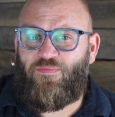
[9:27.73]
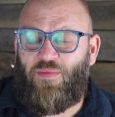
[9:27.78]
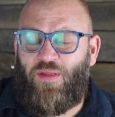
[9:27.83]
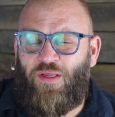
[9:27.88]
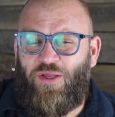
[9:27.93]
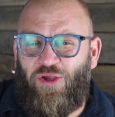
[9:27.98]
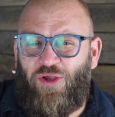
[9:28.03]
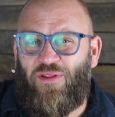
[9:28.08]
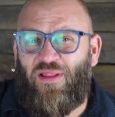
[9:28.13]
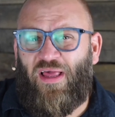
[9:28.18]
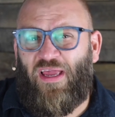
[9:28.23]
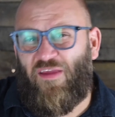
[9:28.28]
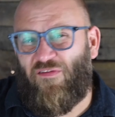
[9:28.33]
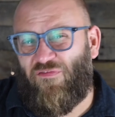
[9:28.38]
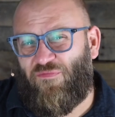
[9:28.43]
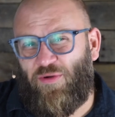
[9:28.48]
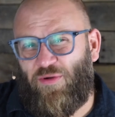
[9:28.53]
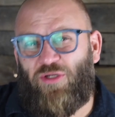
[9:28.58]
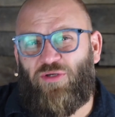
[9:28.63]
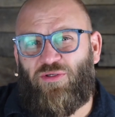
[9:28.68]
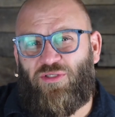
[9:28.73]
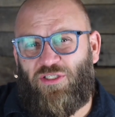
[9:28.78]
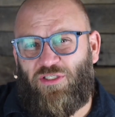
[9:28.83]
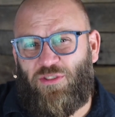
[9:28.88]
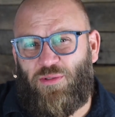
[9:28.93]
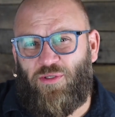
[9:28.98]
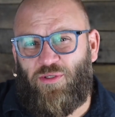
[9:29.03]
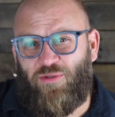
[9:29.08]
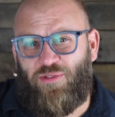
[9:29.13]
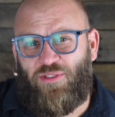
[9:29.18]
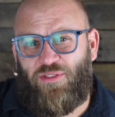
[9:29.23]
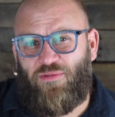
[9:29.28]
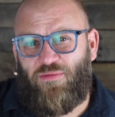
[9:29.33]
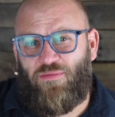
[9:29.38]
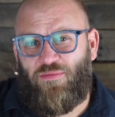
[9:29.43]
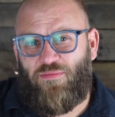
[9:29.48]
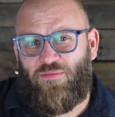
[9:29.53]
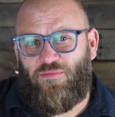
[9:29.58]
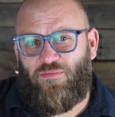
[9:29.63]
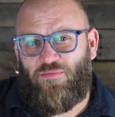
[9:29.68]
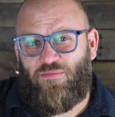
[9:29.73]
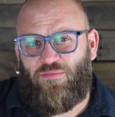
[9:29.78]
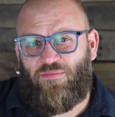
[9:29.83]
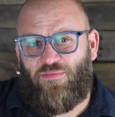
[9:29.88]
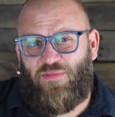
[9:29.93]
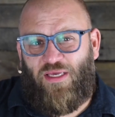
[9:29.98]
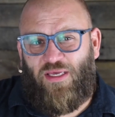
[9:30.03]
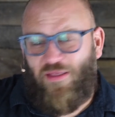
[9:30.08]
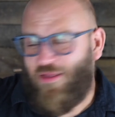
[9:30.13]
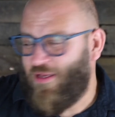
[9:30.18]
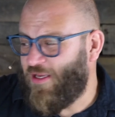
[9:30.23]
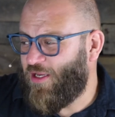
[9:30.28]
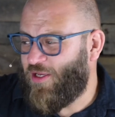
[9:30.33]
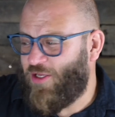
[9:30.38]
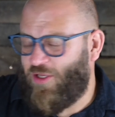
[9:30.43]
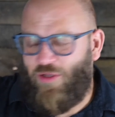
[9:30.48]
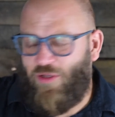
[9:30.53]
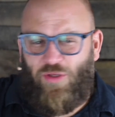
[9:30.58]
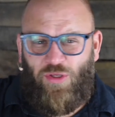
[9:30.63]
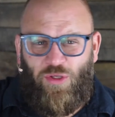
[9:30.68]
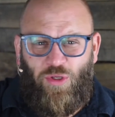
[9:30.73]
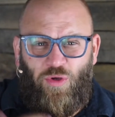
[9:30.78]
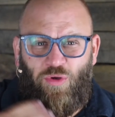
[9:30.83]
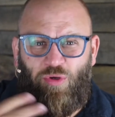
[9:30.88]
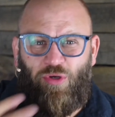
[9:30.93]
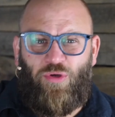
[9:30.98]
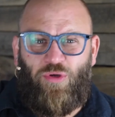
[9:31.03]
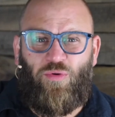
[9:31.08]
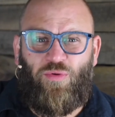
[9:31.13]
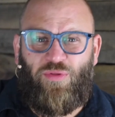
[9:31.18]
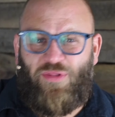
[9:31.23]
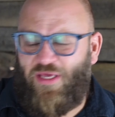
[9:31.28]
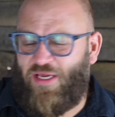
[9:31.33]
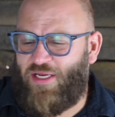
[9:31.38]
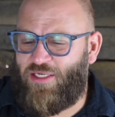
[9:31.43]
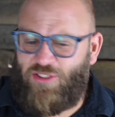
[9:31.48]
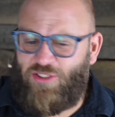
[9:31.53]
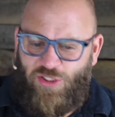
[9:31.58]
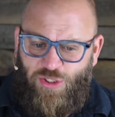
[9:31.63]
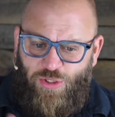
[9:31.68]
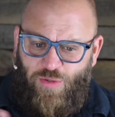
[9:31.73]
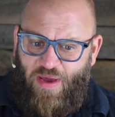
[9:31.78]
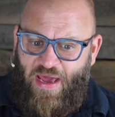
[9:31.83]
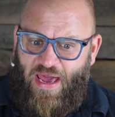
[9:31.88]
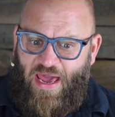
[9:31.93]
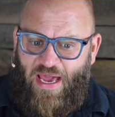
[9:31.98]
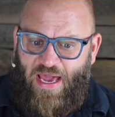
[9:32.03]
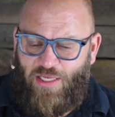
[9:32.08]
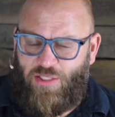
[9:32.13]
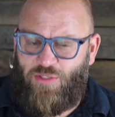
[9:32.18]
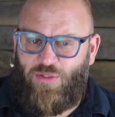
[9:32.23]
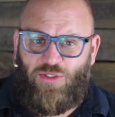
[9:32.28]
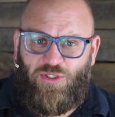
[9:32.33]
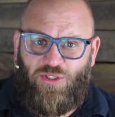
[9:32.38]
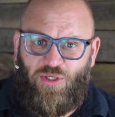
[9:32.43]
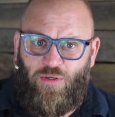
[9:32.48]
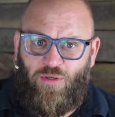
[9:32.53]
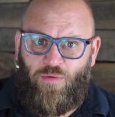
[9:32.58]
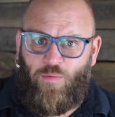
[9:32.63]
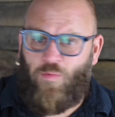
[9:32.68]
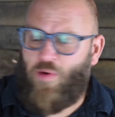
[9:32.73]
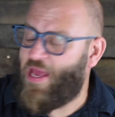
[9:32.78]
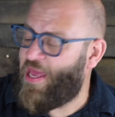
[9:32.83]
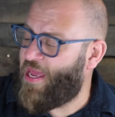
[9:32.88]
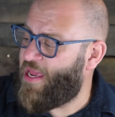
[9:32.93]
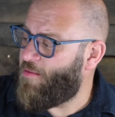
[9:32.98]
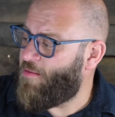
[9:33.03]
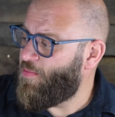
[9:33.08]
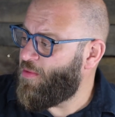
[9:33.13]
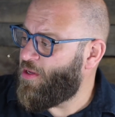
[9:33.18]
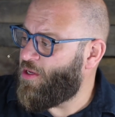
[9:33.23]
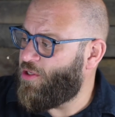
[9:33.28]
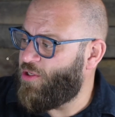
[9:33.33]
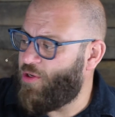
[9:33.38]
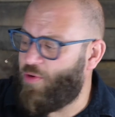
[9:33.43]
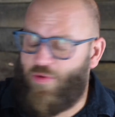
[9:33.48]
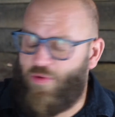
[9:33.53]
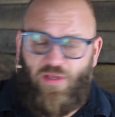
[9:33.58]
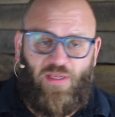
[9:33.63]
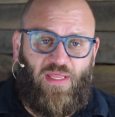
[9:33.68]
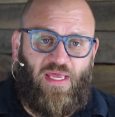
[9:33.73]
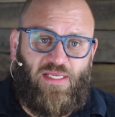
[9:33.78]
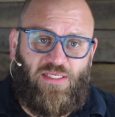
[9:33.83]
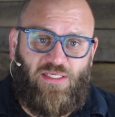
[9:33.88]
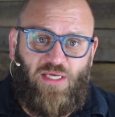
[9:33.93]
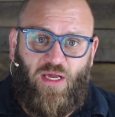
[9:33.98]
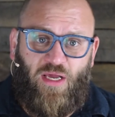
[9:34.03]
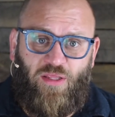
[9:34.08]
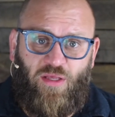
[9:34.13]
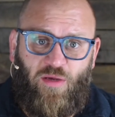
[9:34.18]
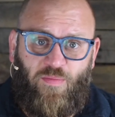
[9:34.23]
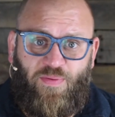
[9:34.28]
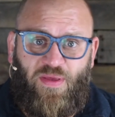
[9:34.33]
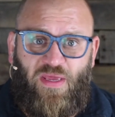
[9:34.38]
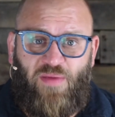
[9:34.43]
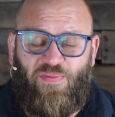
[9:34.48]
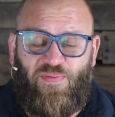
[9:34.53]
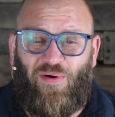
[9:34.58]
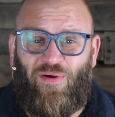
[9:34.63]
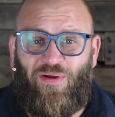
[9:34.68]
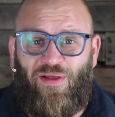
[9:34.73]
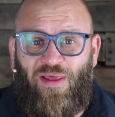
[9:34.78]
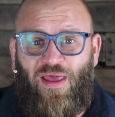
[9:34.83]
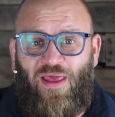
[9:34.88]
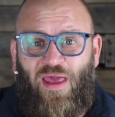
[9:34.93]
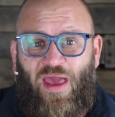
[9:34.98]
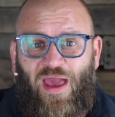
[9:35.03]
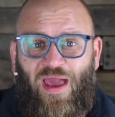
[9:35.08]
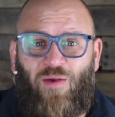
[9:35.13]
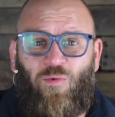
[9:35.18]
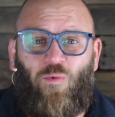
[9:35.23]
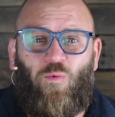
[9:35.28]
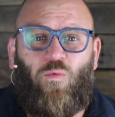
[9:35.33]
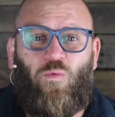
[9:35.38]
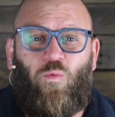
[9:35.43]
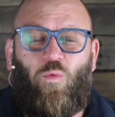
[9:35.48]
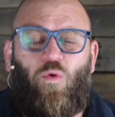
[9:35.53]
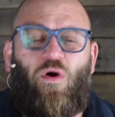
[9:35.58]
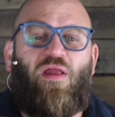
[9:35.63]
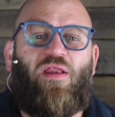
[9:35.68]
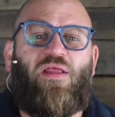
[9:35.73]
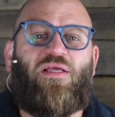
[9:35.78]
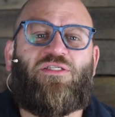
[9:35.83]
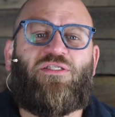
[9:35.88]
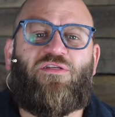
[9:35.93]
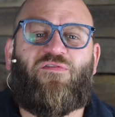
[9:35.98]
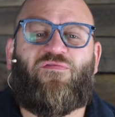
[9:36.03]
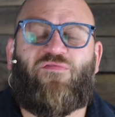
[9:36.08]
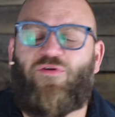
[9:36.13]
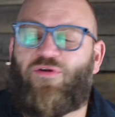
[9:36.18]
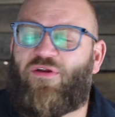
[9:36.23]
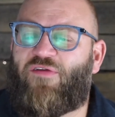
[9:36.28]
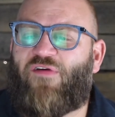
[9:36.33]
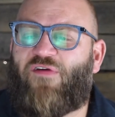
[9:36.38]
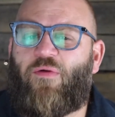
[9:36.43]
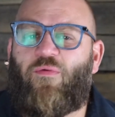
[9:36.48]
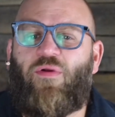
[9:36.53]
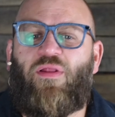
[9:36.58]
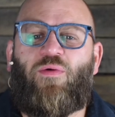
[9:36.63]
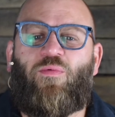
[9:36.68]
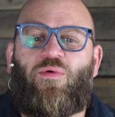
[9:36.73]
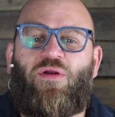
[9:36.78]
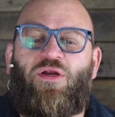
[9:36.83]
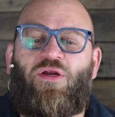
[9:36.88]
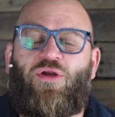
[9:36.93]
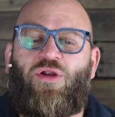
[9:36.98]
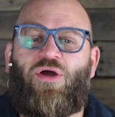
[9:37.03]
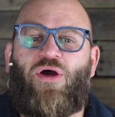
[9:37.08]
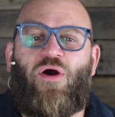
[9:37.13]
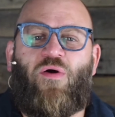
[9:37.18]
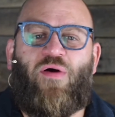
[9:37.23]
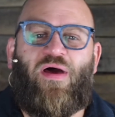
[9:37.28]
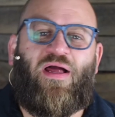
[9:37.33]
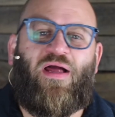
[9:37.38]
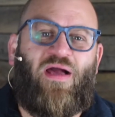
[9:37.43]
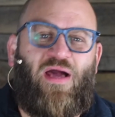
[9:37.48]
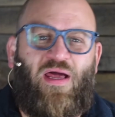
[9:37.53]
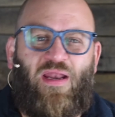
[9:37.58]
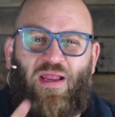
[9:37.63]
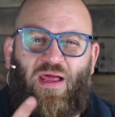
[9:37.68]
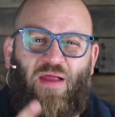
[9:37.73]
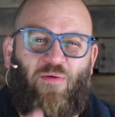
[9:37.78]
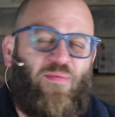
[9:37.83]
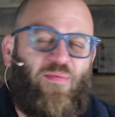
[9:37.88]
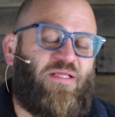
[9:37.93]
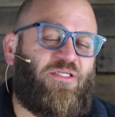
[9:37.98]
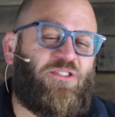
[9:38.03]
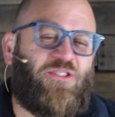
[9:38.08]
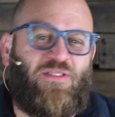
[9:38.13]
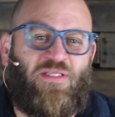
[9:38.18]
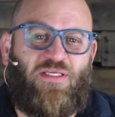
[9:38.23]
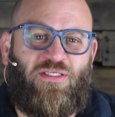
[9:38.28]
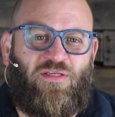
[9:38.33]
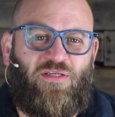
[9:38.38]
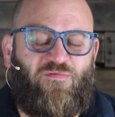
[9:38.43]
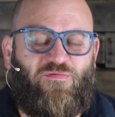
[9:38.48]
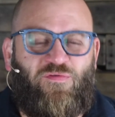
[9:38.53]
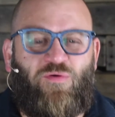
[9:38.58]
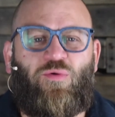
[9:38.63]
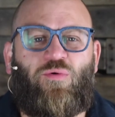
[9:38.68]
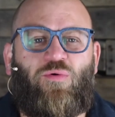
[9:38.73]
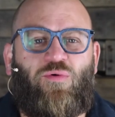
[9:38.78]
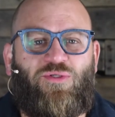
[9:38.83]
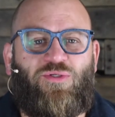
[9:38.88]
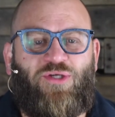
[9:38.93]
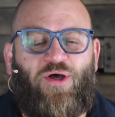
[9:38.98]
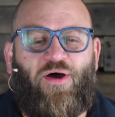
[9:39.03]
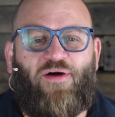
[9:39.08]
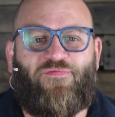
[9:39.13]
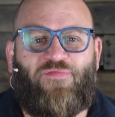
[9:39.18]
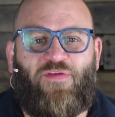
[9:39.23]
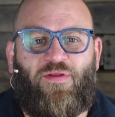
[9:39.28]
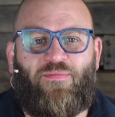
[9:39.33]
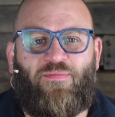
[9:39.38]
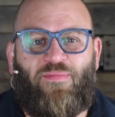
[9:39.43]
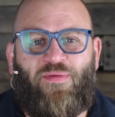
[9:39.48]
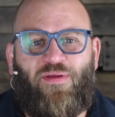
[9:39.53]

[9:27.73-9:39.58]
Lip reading: Your life produces fruit. Okay, you do things, you act a certain way, you relate to other people. And what is the fruit? If I really want to know, I mention this at funerals often.